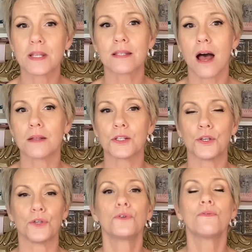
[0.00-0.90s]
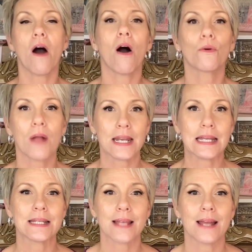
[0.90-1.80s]
the slots you've
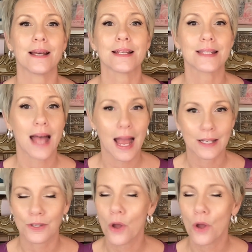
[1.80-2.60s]
already set aside.